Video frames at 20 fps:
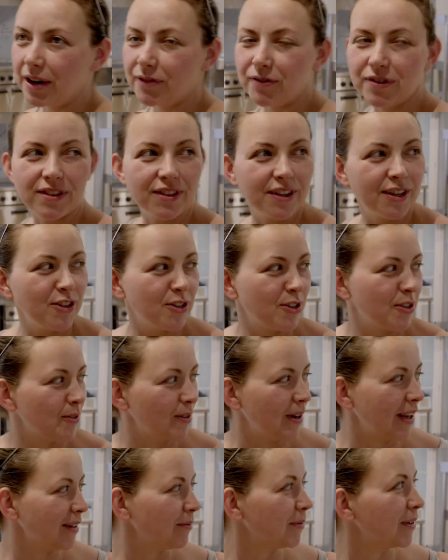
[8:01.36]
everything, you know,
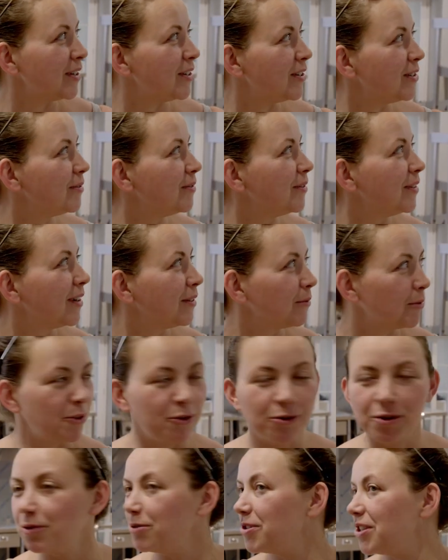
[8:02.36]
like when you when you
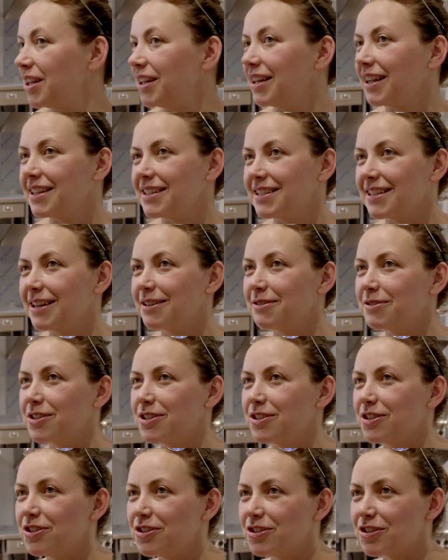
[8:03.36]
go to your nan's house
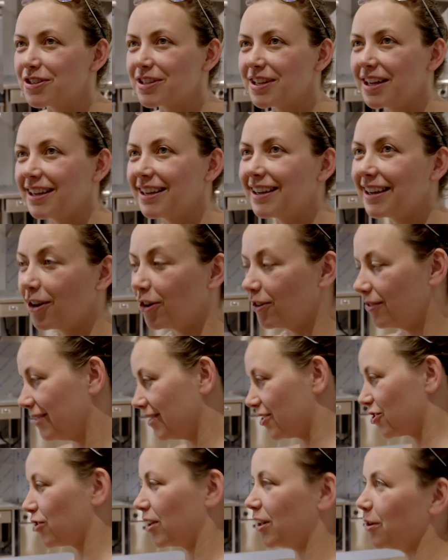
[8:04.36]
and you're just like
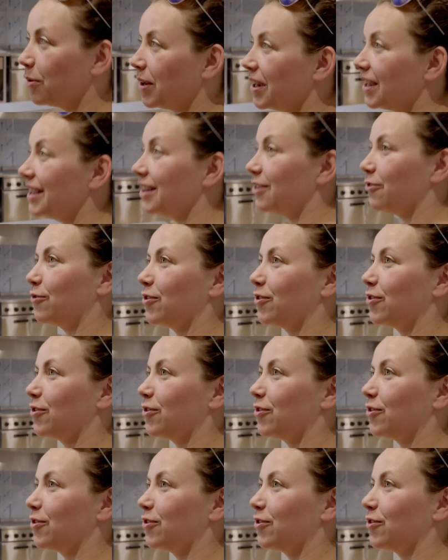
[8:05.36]
straight away in the